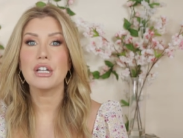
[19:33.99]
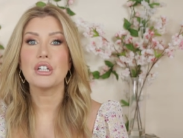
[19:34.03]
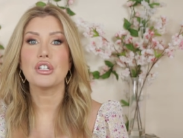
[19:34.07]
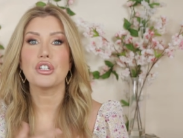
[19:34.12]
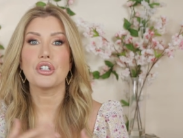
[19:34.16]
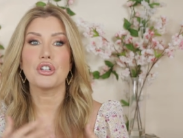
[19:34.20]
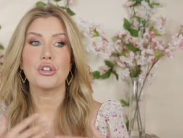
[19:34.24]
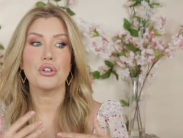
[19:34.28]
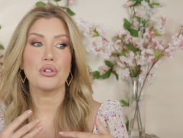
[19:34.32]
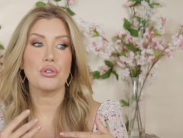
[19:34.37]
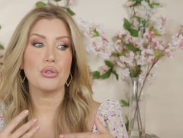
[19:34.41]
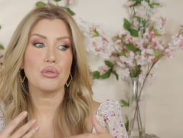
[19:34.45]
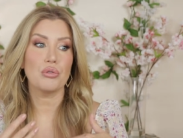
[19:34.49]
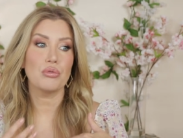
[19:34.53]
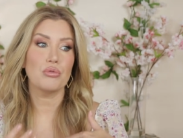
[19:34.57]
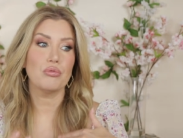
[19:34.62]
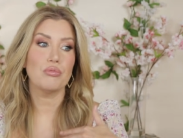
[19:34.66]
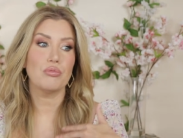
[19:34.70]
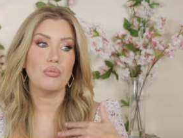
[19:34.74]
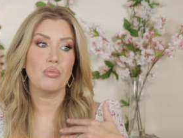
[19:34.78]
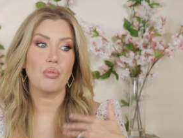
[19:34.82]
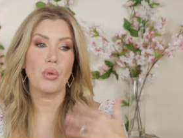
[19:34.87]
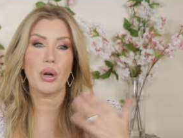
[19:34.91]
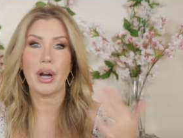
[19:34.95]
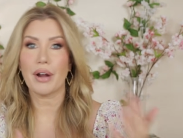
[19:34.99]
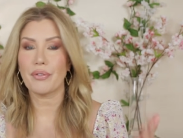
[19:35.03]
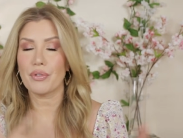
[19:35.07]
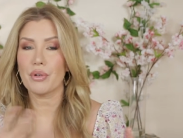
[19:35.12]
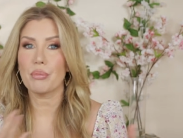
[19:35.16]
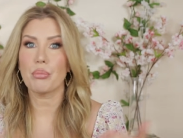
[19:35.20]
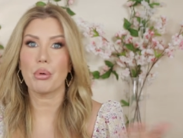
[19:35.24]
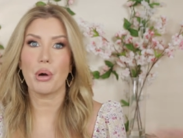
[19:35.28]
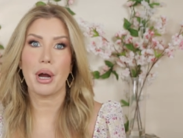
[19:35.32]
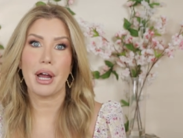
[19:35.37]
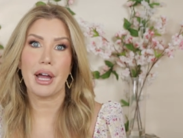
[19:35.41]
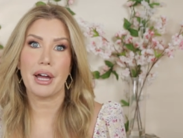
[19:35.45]
to whatever
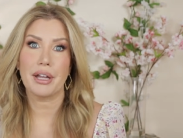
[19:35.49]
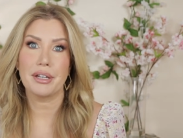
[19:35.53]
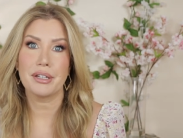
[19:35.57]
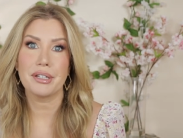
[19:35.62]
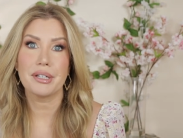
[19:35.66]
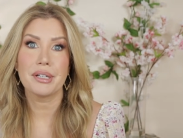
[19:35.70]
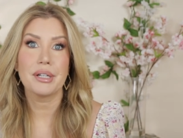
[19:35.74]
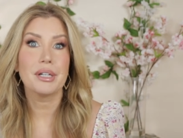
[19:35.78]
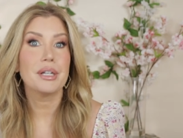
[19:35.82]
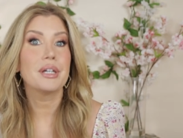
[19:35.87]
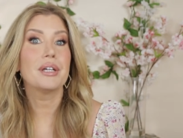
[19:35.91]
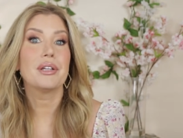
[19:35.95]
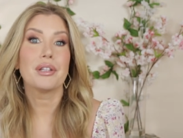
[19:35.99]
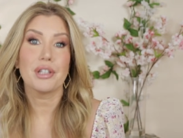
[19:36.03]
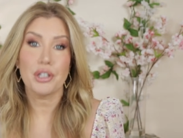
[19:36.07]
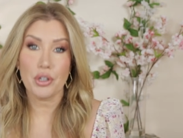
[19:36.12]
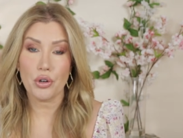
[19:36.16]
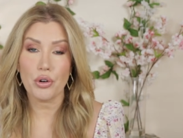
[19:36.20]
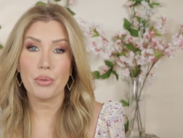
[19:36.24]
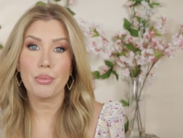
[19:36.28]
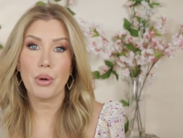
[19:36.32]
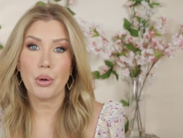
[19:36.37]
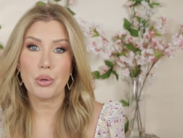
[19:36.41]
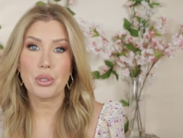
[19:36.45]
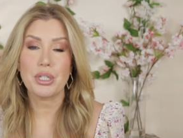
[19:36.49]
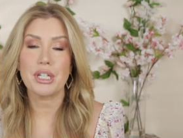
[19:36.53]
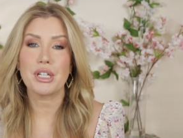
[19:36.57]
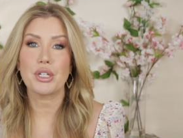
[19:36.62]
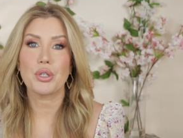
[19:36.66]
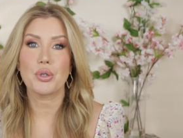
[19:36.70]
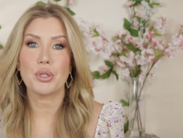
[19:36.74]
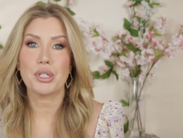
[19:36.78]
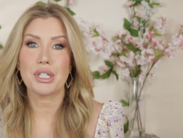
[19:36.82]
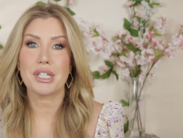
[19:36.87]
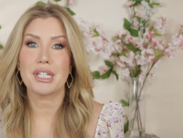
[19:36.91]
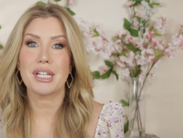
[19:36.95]
brand you're most
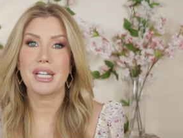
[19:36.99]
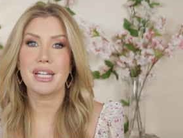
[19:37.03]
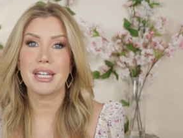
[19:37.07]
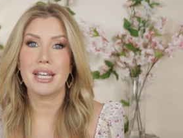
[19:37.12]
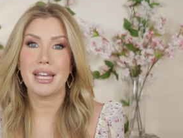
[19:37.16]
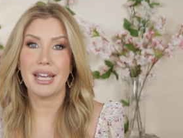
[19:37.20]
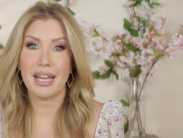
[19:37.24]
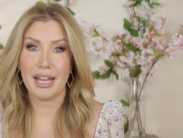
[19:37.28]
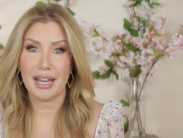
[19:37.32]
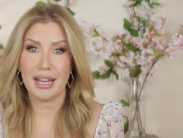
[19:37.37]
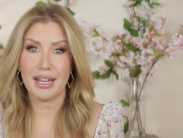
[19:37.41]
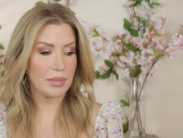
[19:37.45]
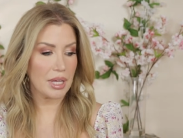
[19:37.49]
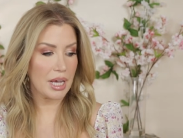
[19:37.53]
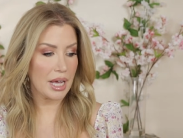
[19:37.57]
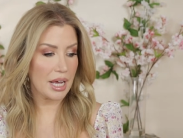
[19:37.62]
interested in.